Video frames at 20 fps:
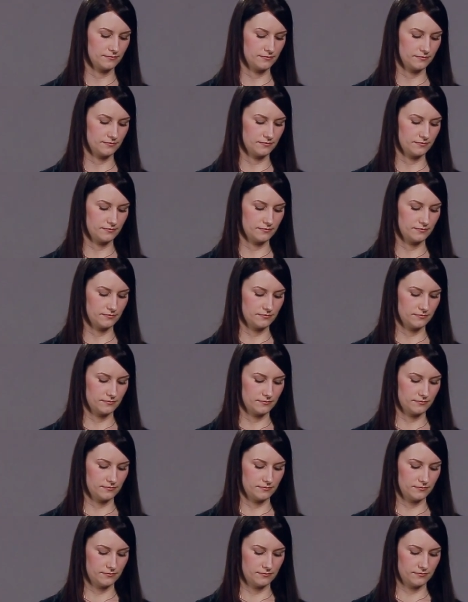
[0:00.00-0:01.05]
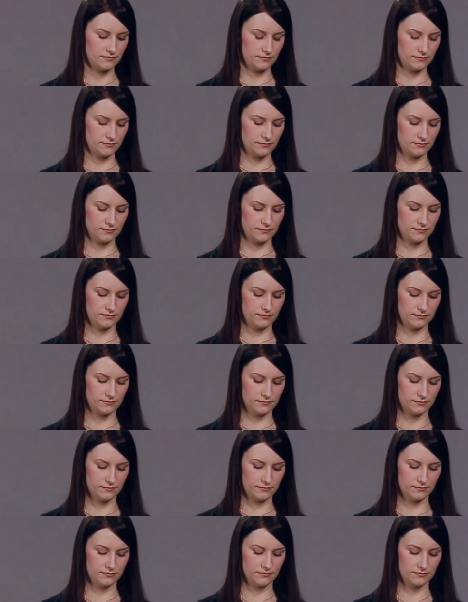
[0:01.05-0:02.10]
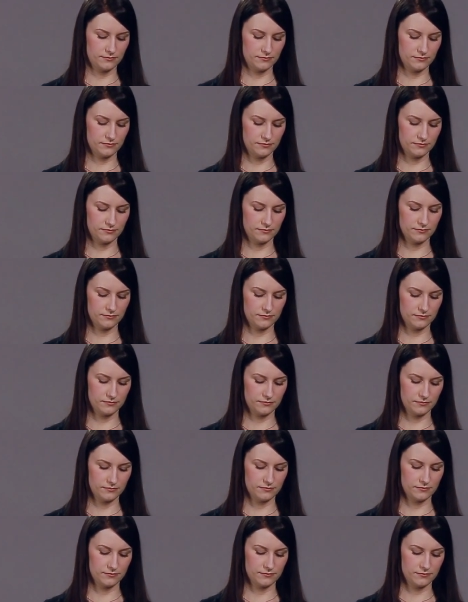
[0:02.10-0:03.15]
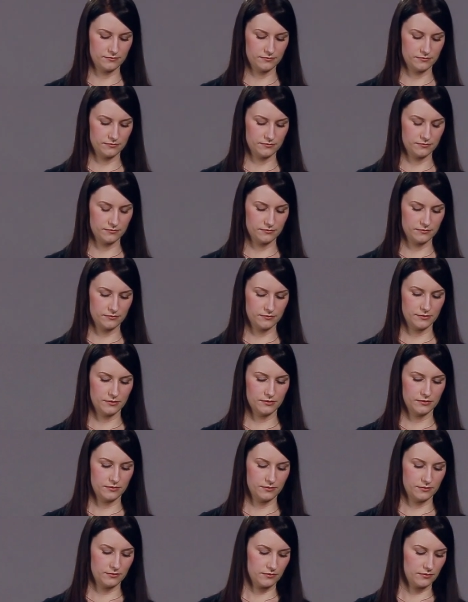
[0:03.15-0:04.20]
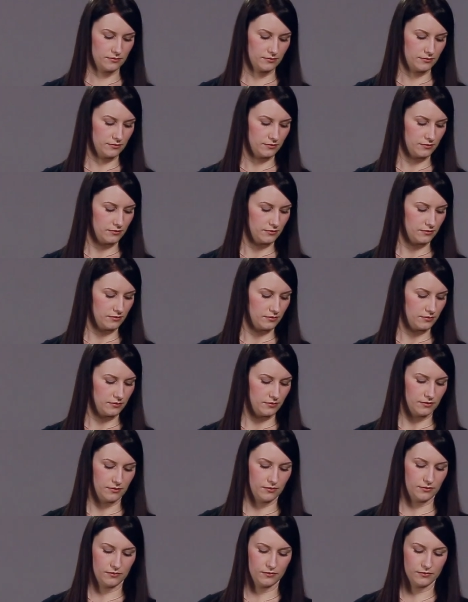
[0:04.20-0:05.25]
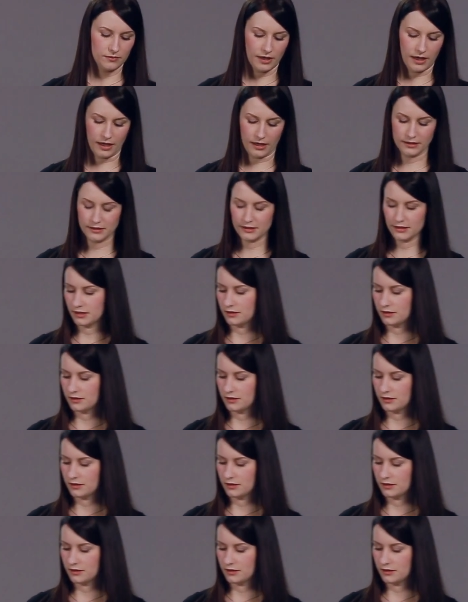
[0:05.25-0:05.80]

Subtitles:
[no speech]